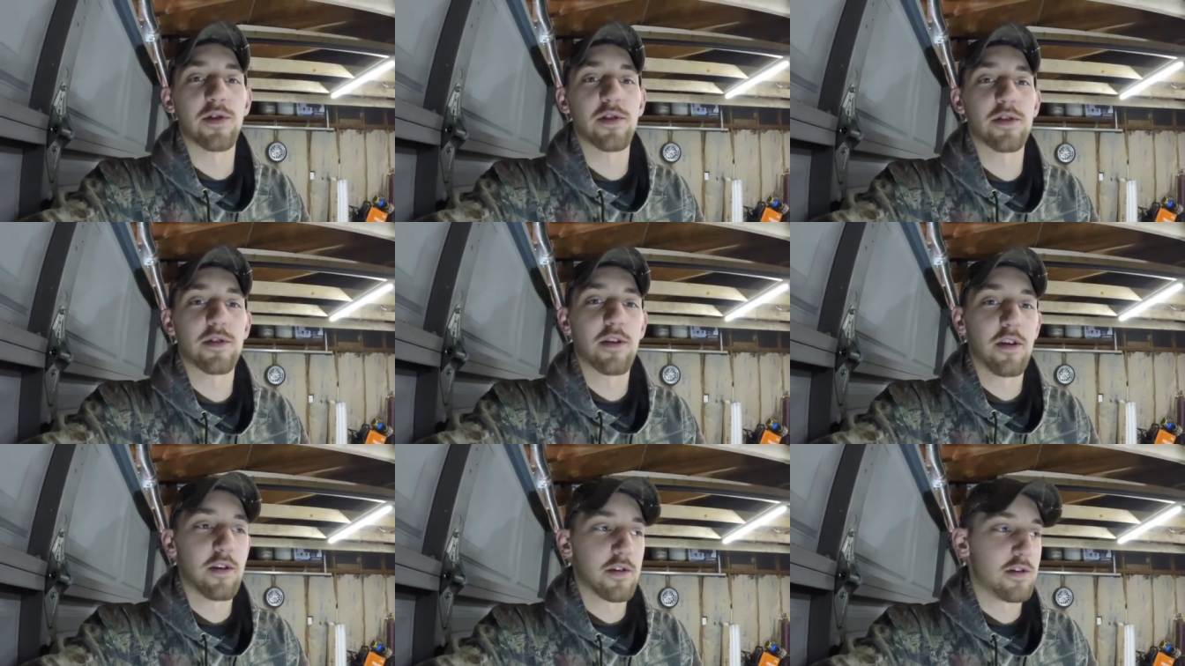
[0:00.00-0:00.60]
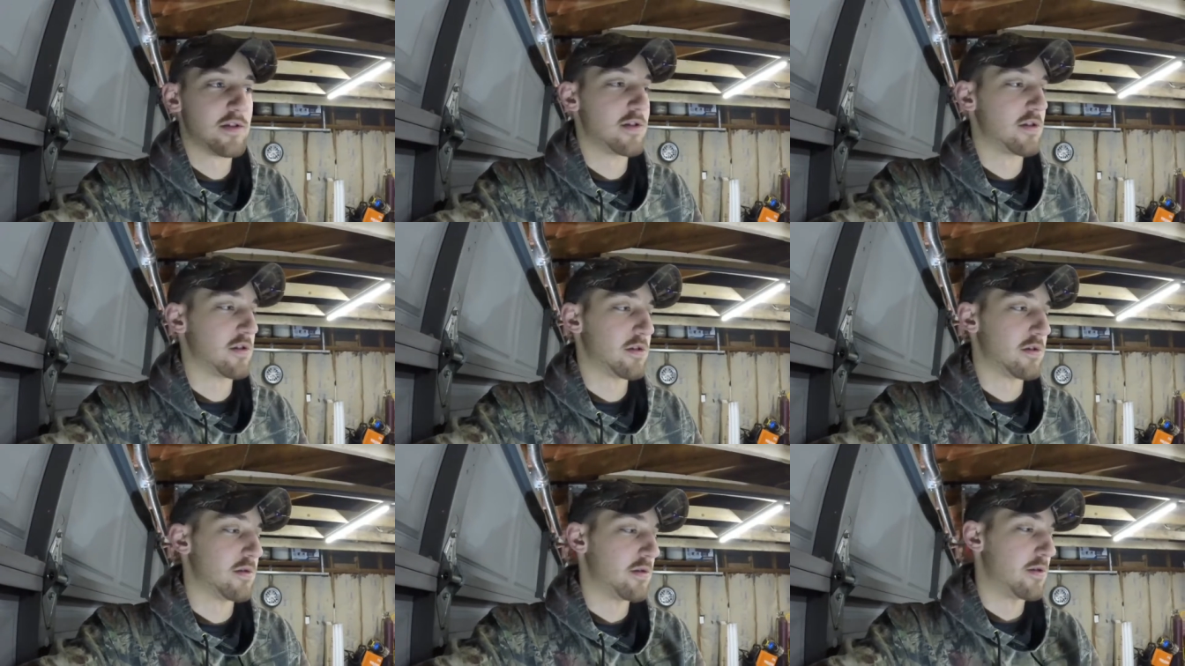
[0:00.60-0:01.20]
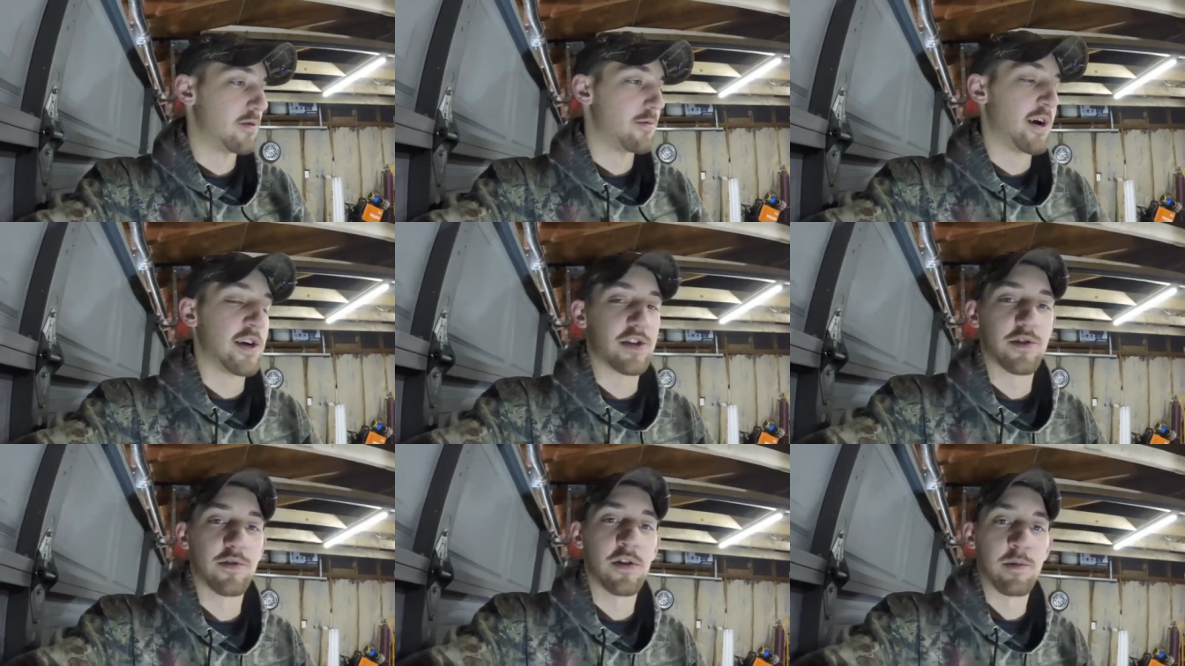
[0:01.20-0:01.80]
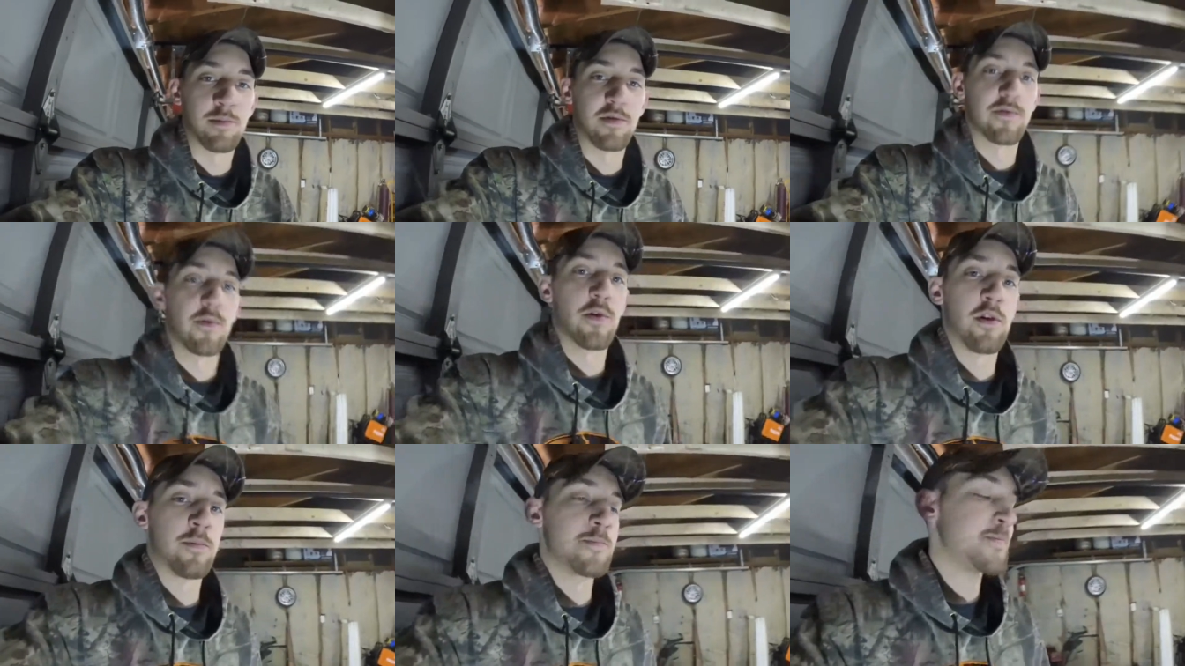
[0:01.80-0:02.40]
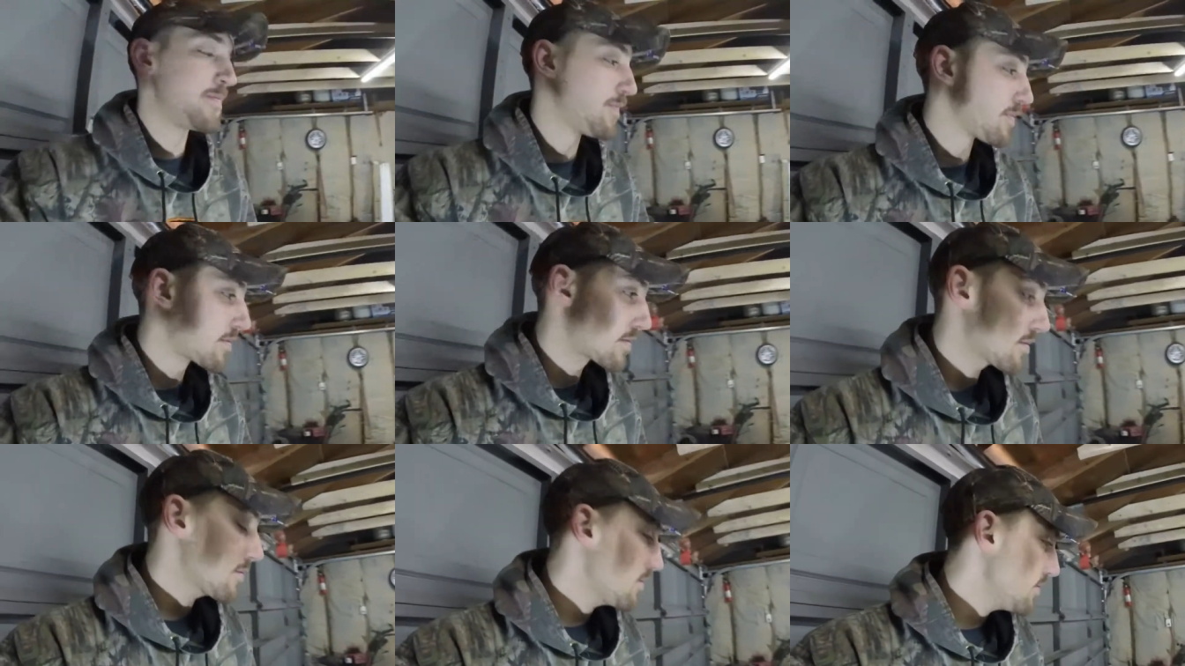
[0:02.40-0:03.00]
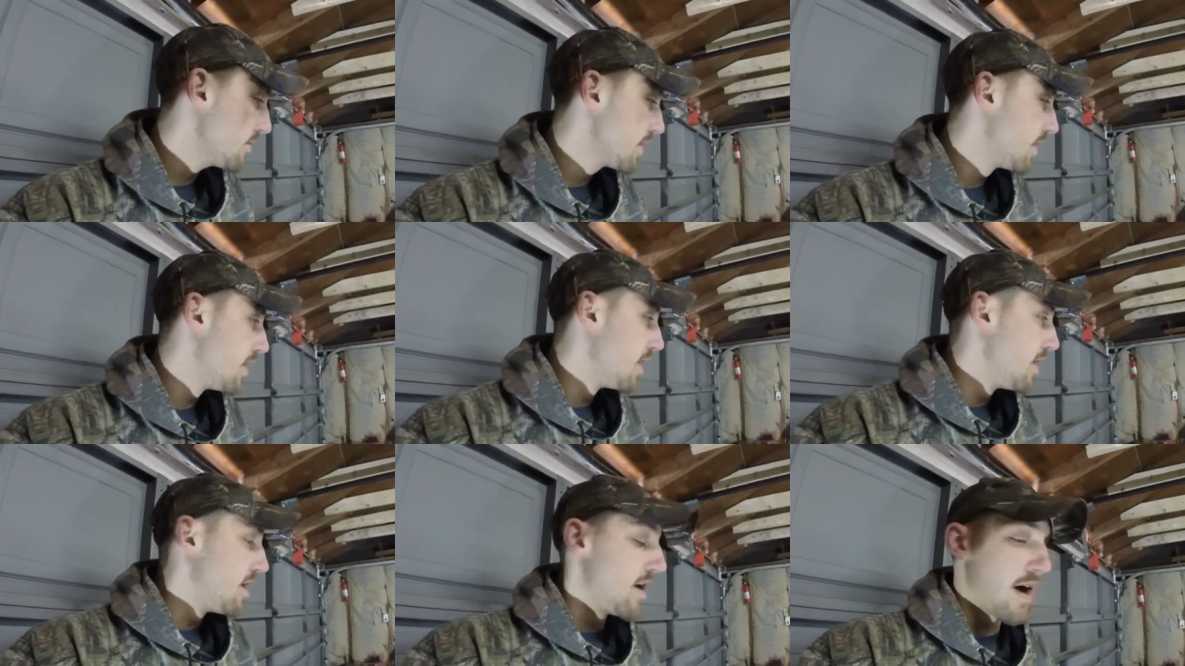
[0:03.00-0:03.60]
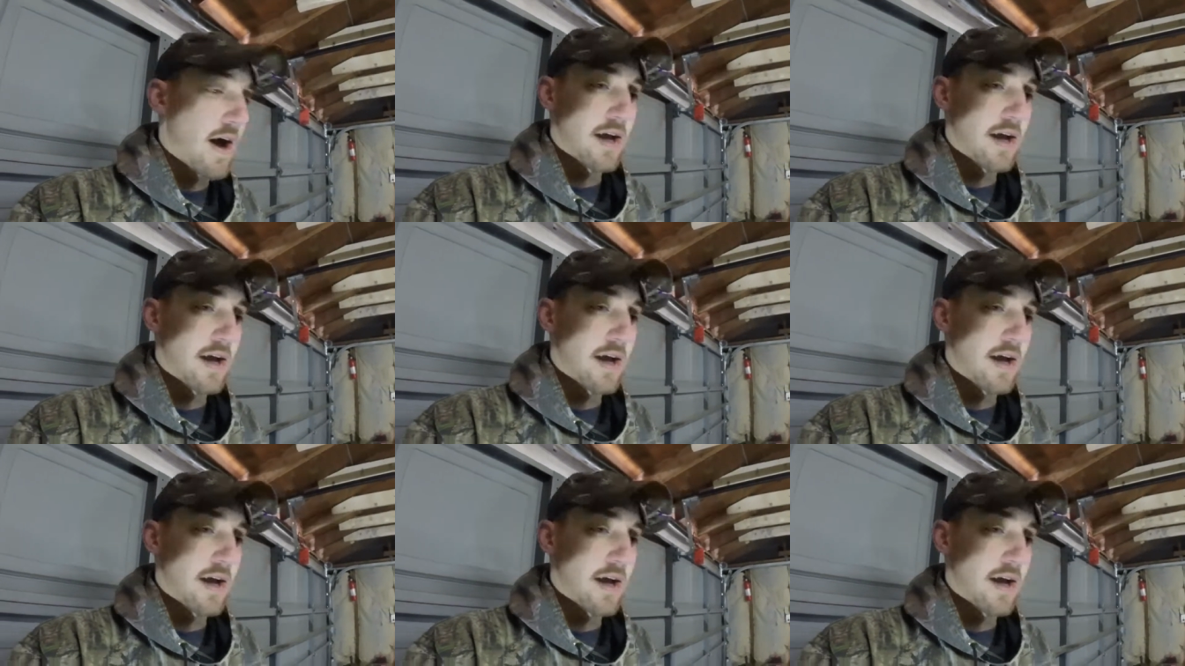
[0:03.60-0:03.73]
is the, the Rancho number for them.